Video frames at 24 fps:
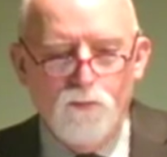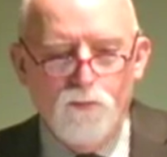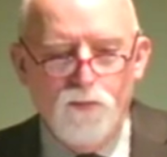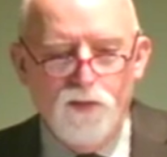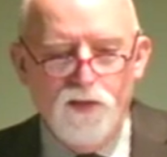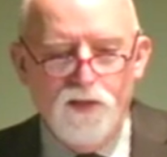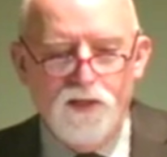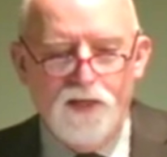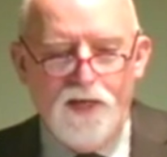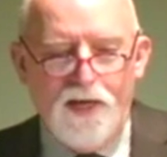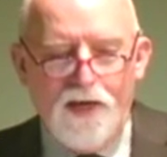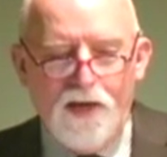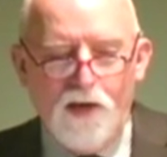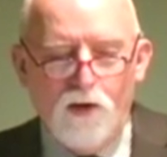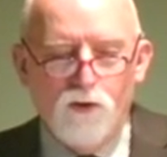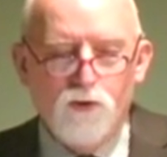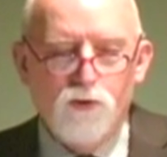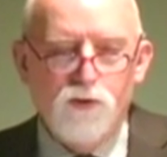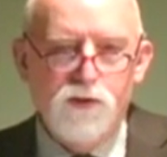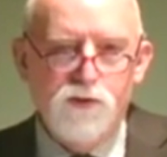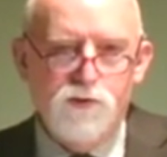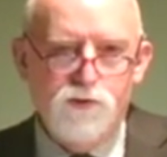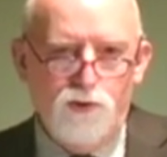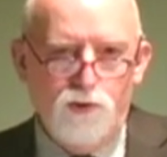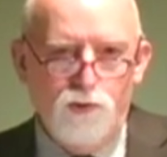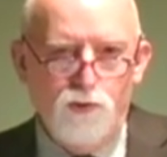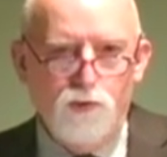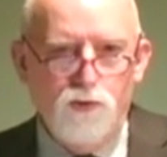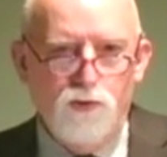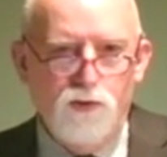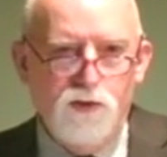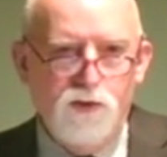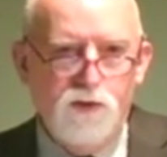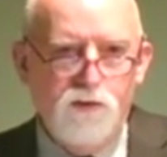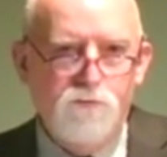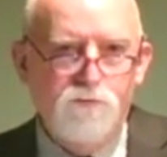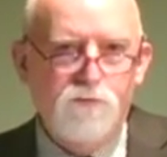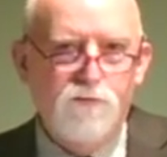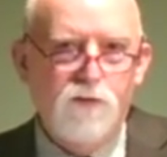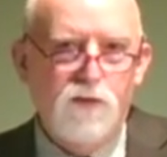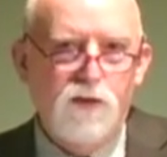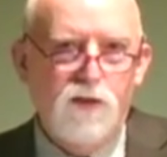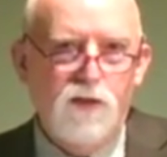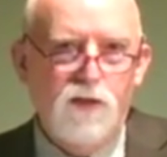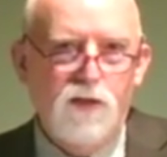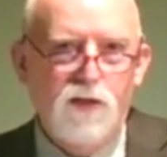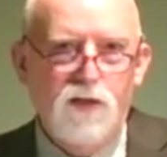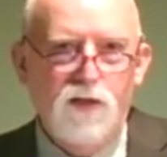be counterintuitive
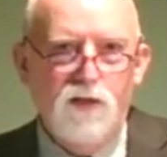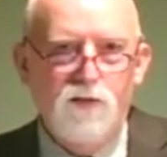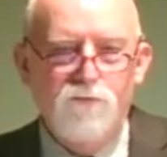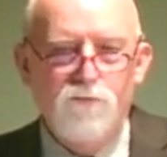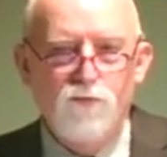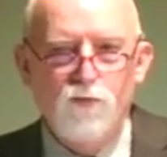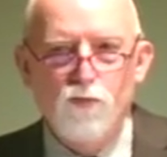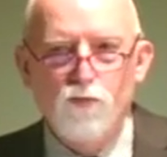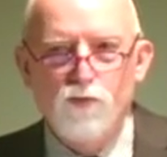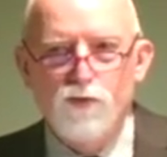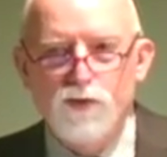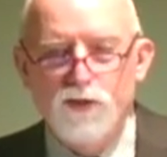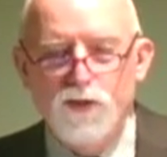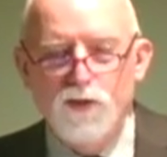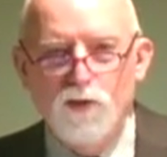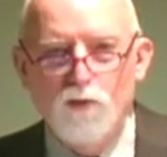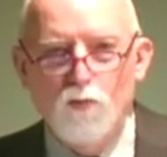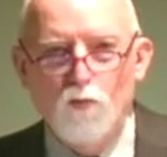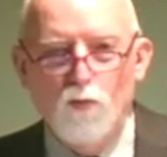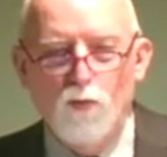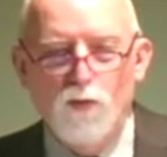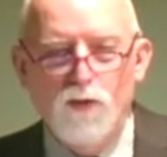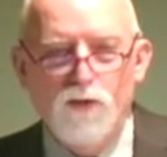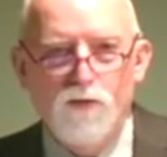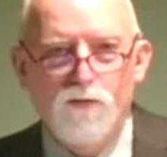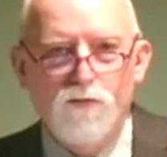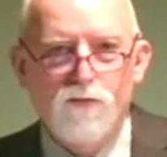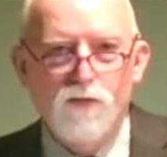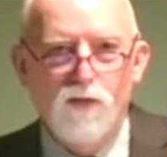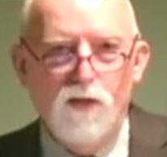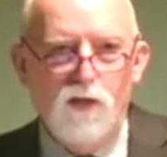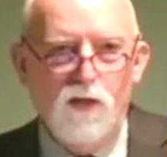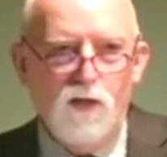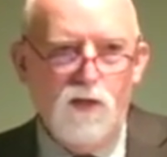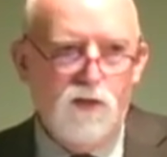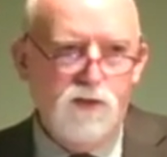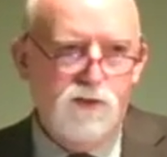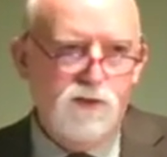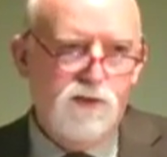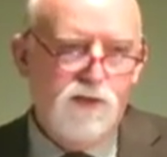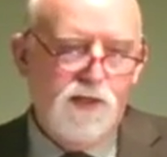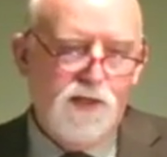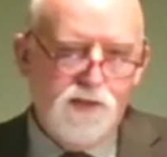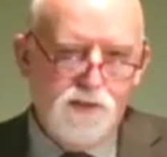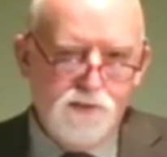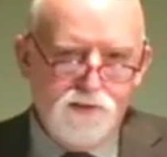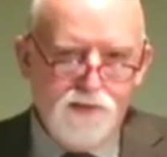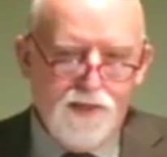if you deal with
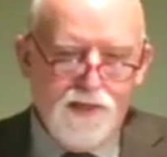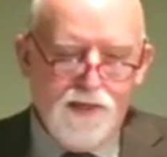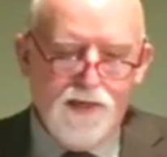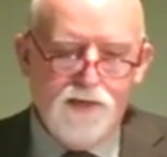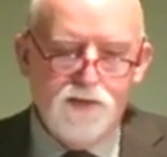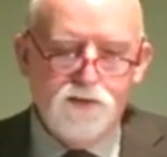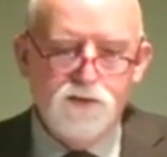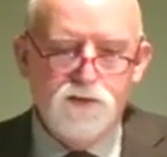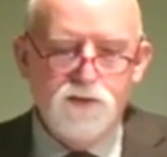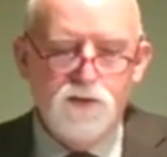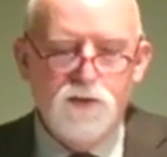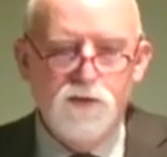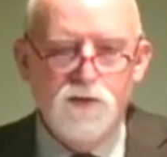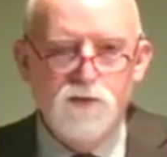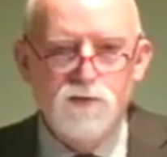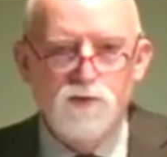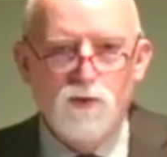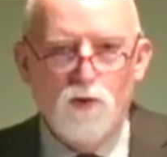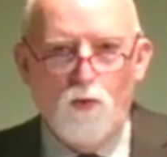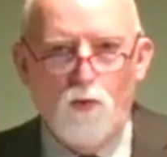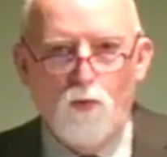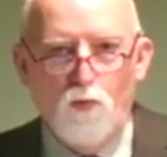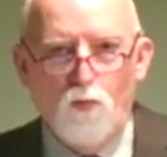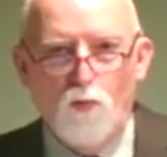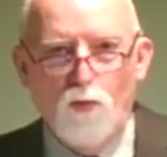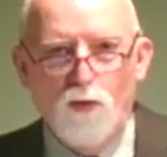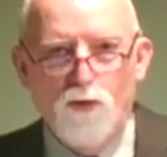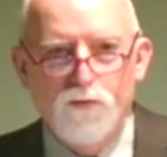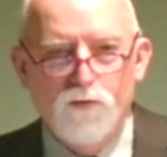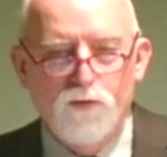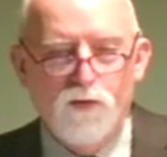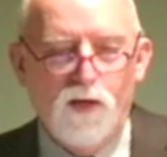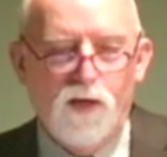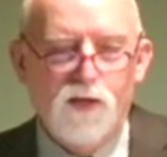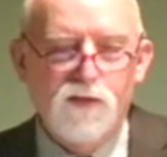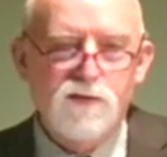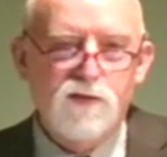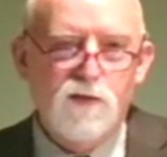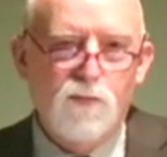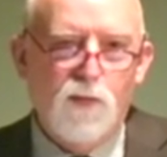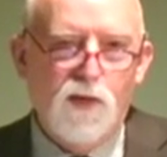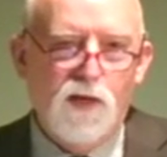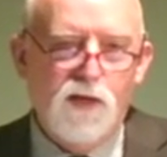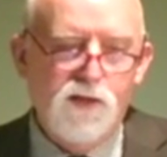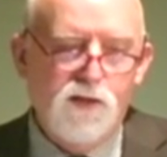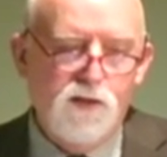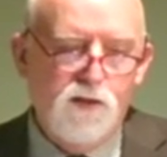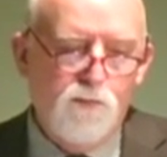estate taxes or whether or not
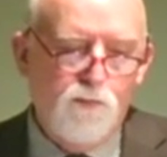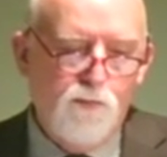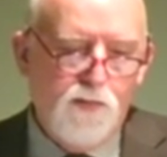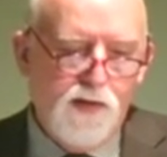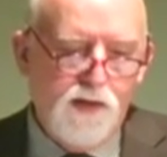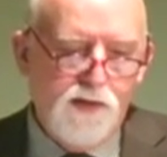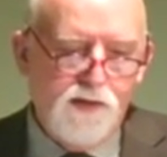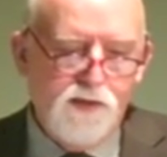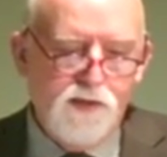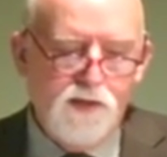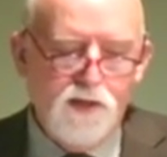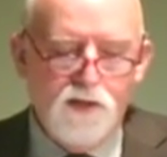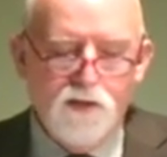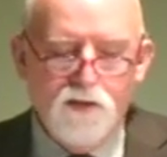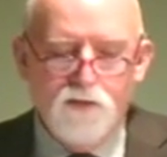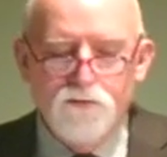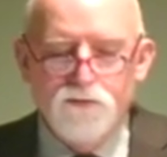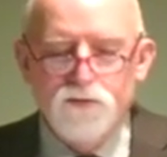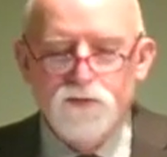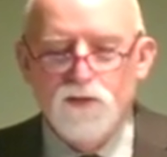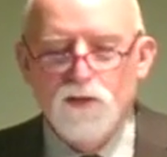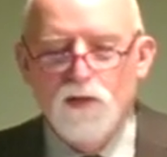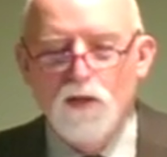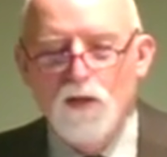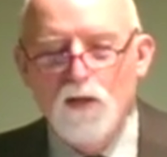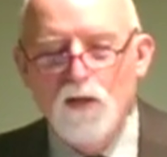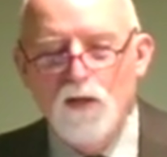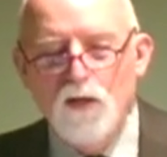somebody can make gifts.